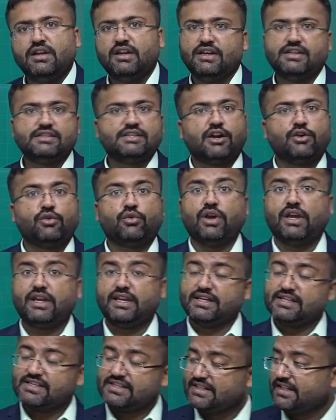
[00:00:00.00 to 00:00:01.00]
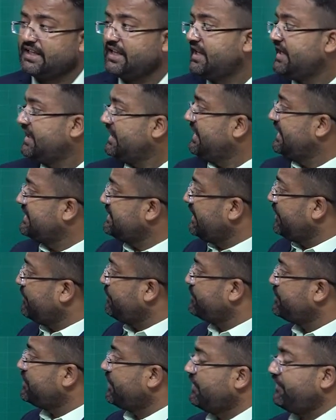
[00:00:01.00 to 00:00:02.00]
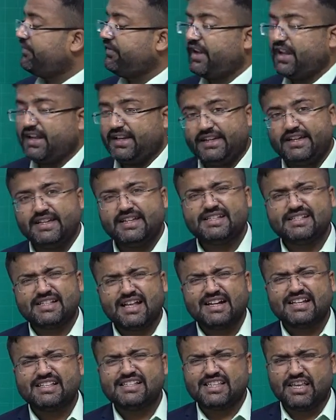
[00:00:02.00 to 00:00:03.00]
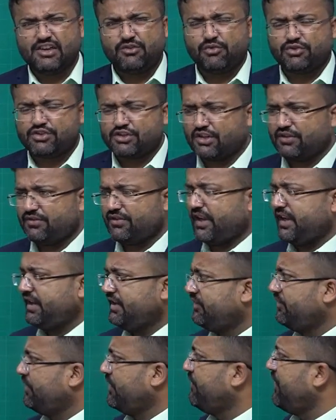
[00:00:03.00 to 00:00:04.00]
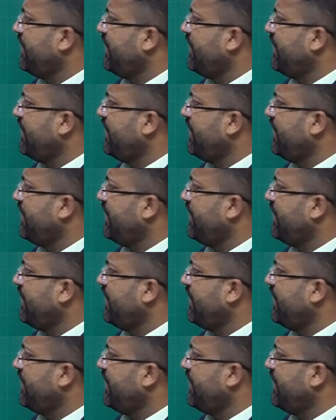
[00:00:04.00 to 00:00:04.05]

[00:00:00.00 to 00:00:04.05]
Is that okay? Yes, that's the equation of line. Yes, that is the equation of line in one